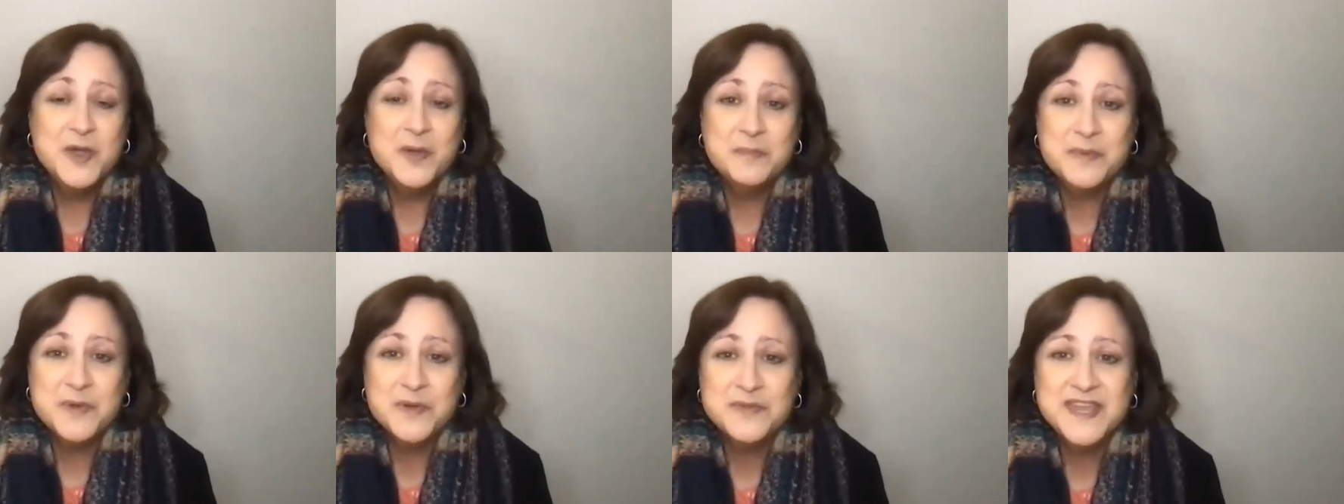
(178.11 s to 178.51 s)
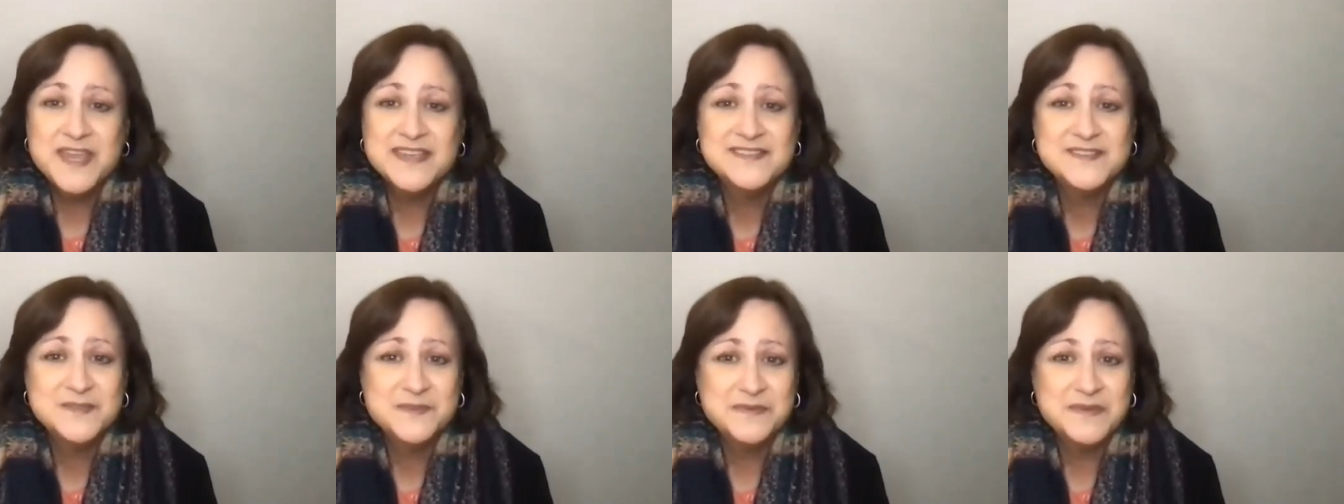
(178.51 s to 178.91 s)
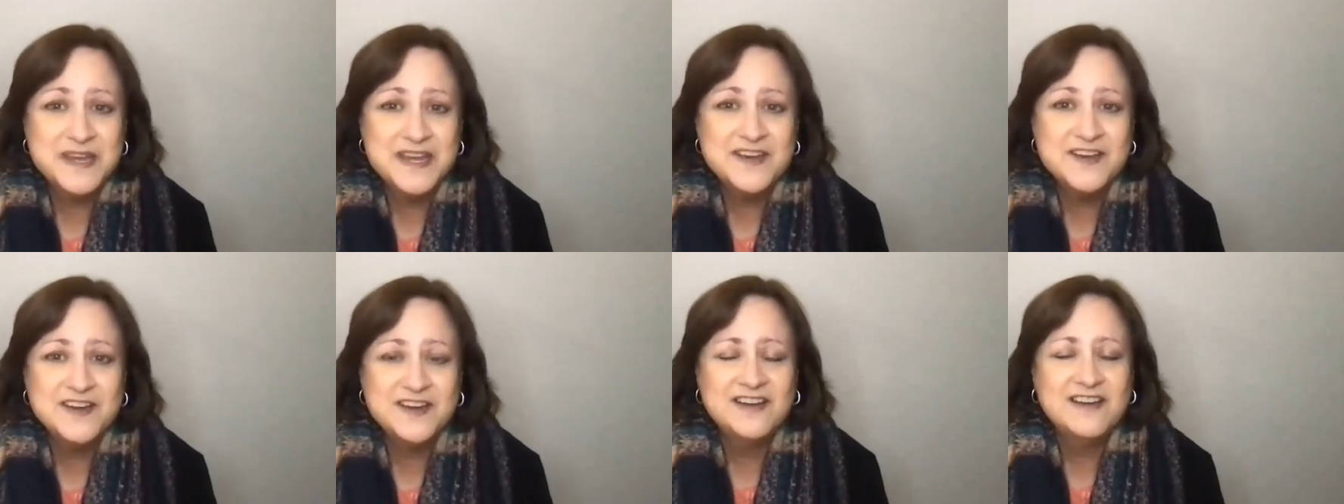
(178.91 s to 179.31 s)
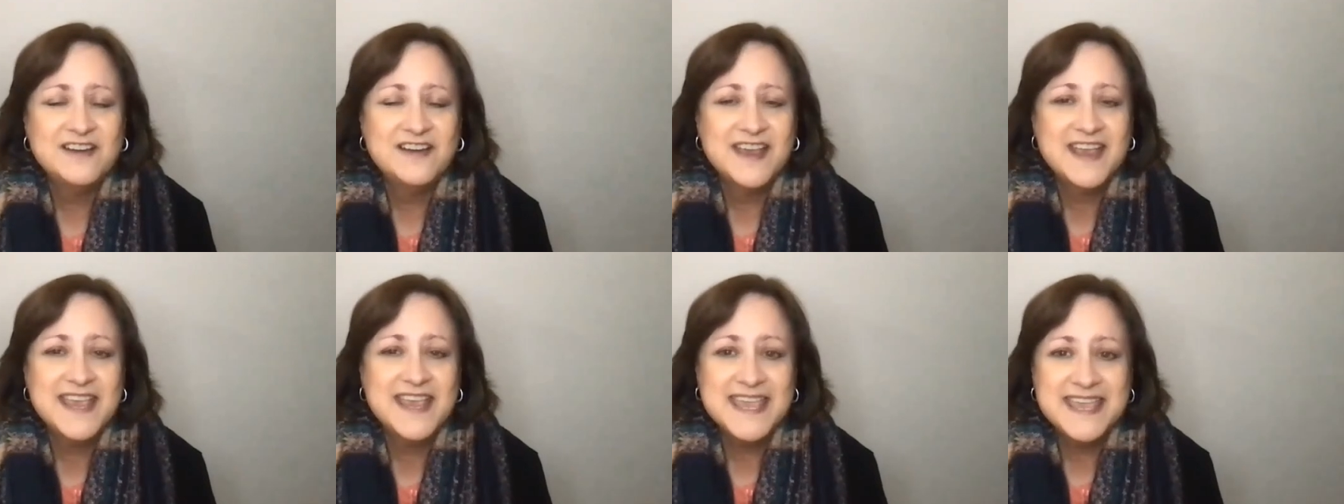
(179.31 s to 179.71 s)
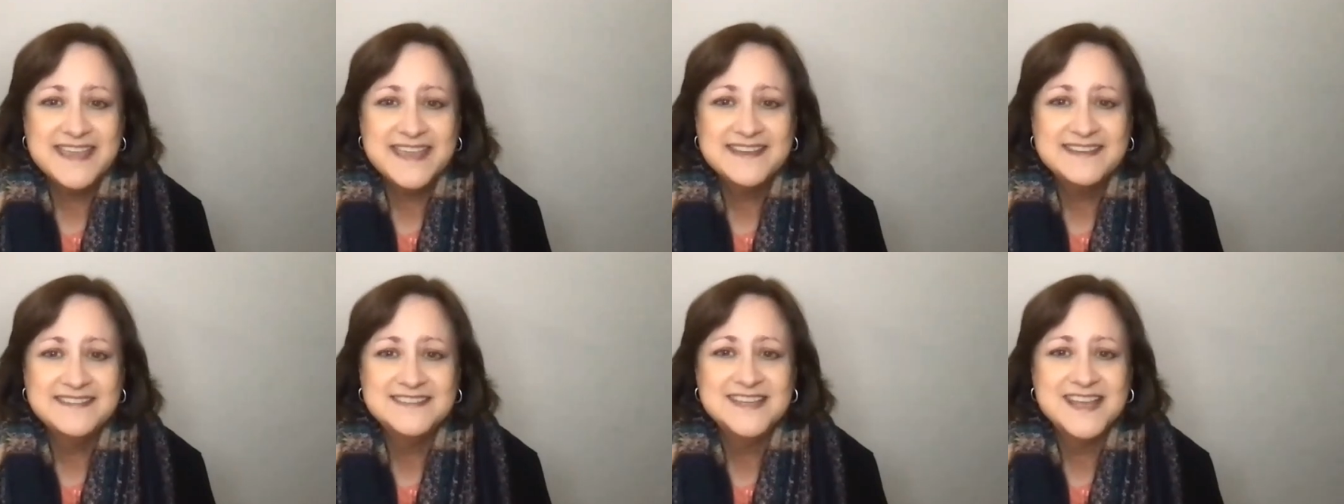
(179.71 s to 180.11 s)
both as a reader
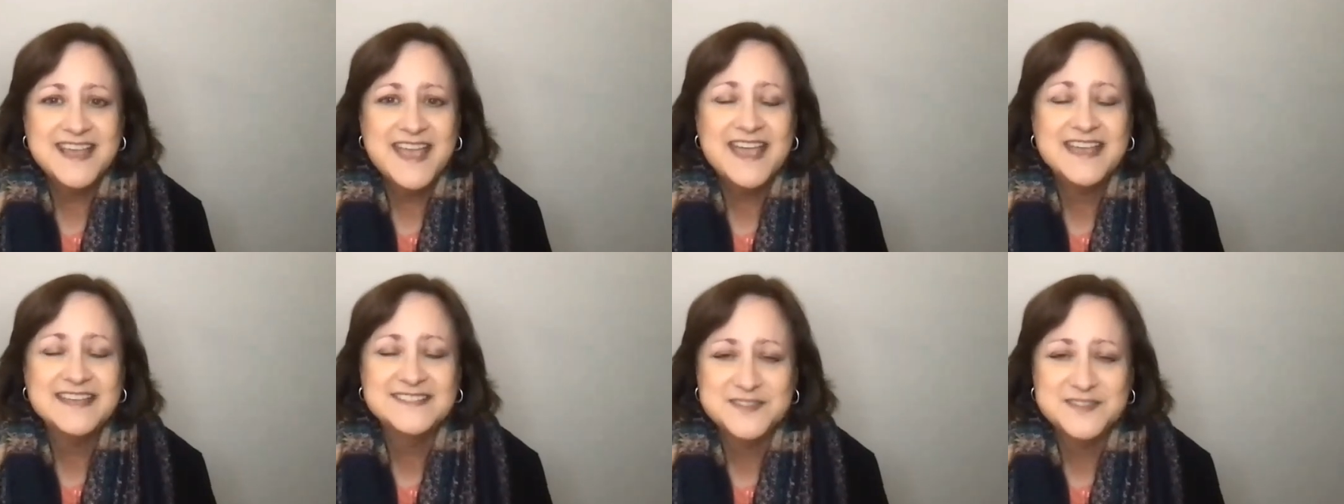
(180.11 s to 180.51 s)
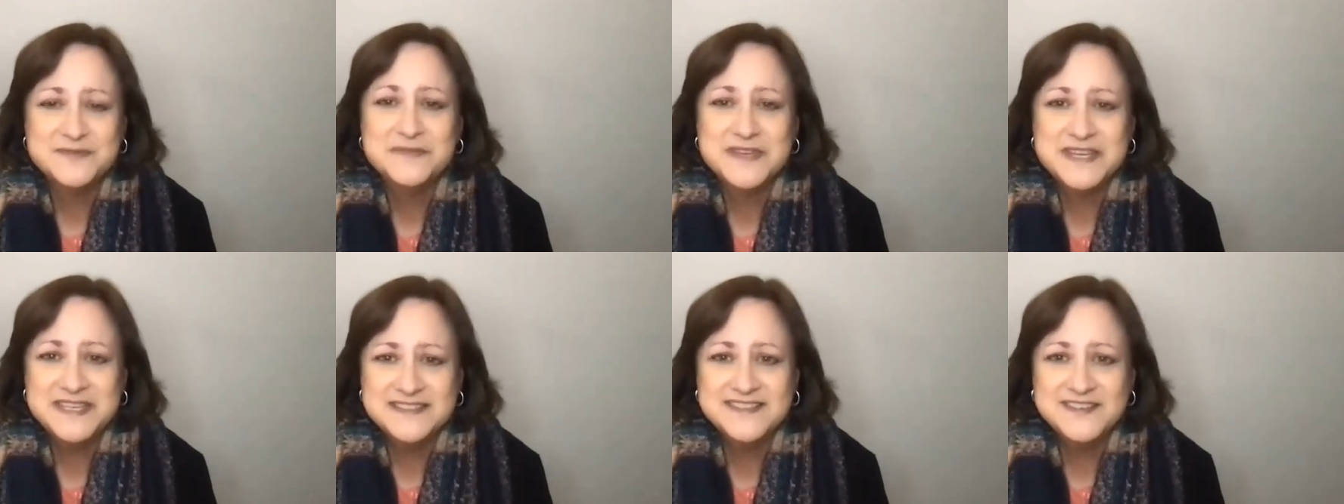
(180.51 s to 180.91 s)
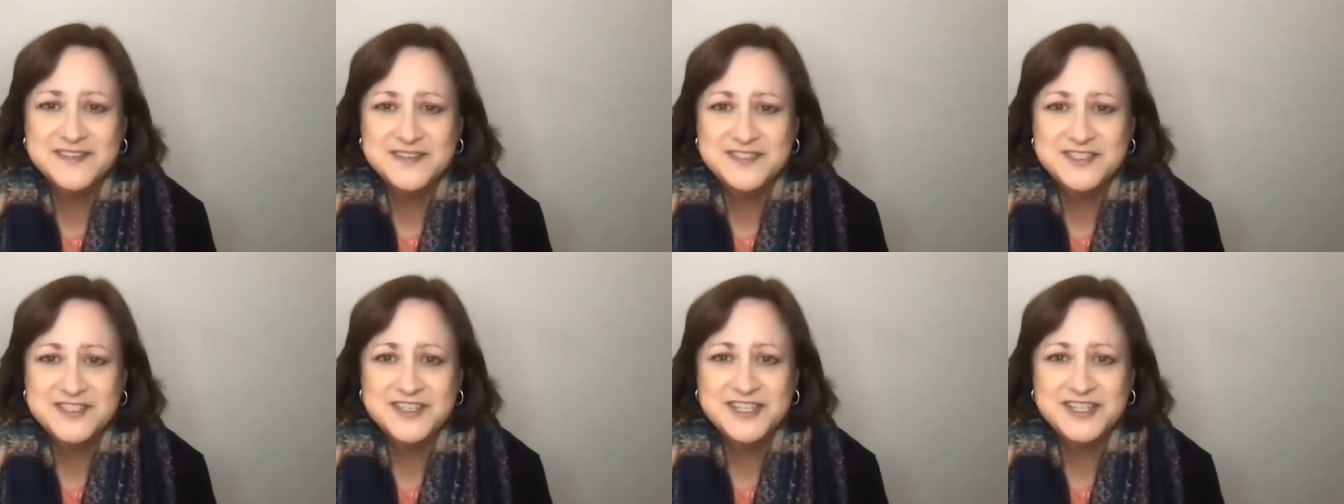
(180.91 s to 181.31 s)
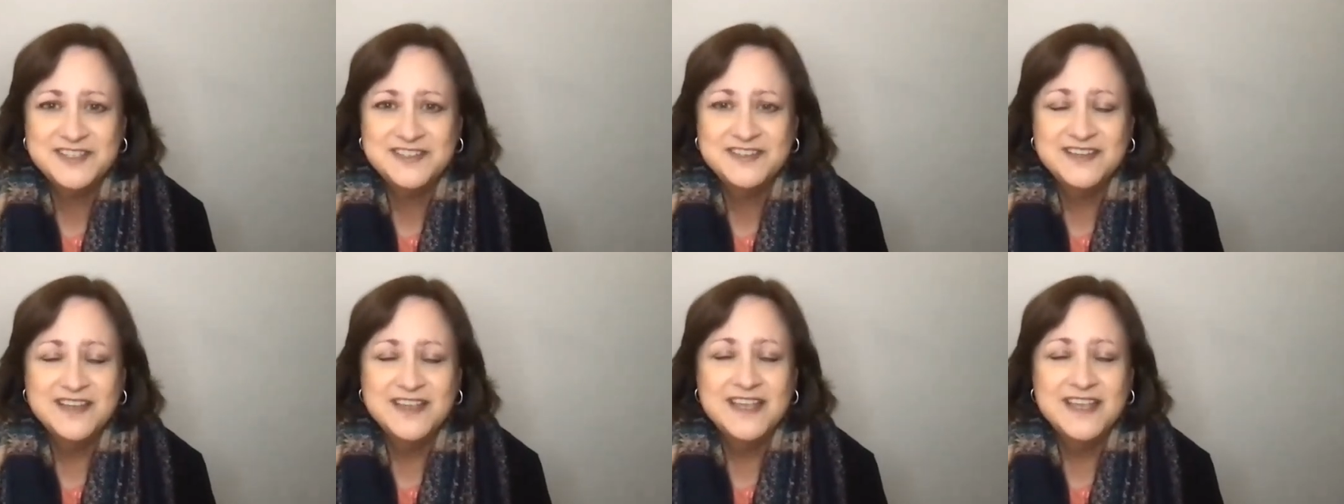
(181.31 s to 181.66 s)
and as a researcher.